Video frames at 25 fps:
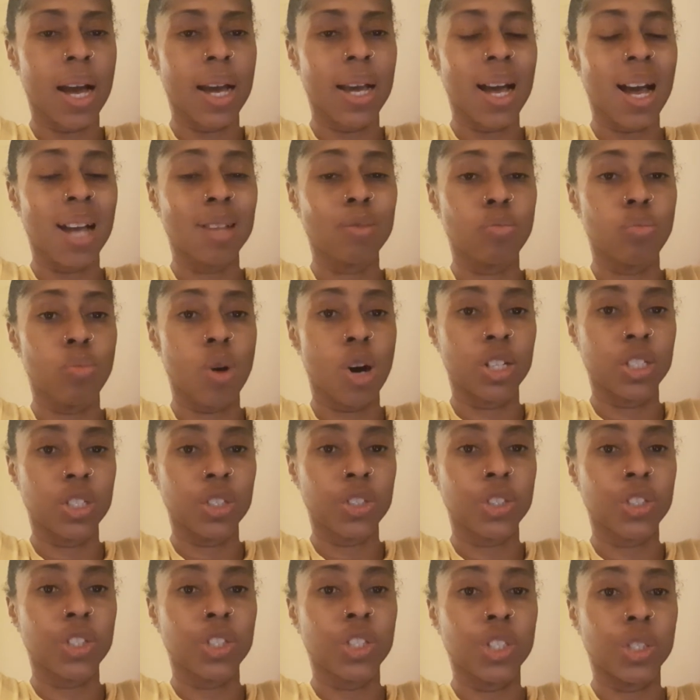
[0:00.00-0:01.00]

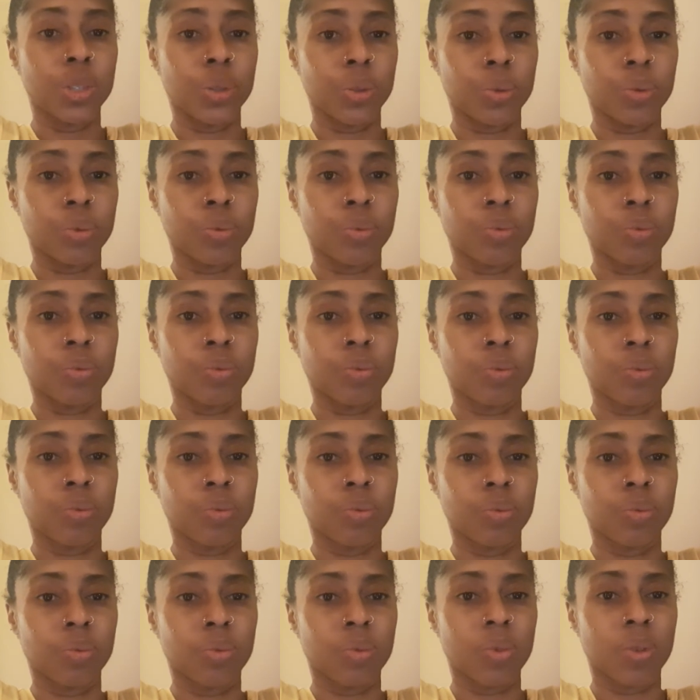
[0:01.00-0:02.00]
admonish you,
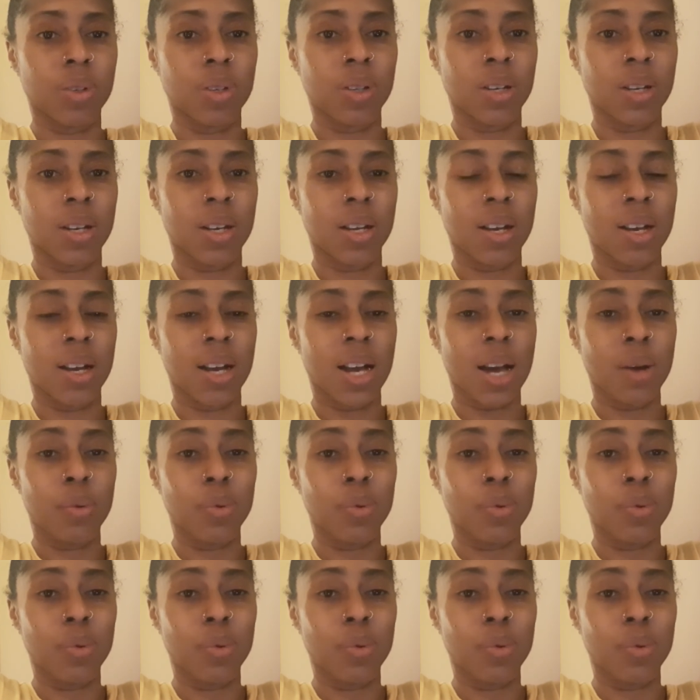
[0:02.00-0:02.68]
I